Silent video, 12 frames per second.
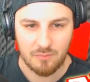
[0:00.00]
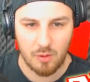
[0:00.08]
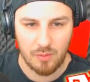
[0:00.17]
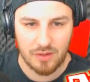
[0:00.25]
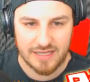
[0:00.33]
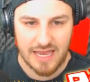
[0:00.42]

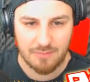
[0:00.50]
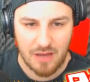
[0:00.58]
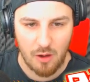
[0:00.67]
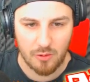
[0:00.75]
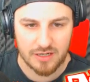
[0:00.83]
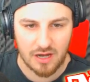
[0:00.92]
But we'll keep
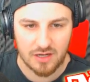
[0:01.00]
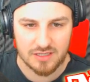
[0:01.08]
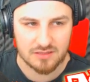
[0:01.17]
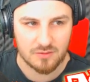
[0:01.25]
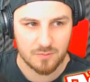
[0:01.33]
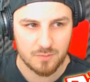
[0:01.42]
going,
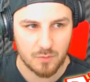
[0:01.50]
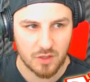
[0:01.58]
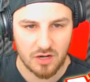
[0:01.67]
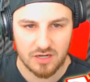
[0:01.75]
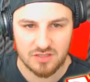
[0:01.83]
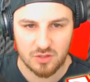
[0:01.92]
guys. We're going to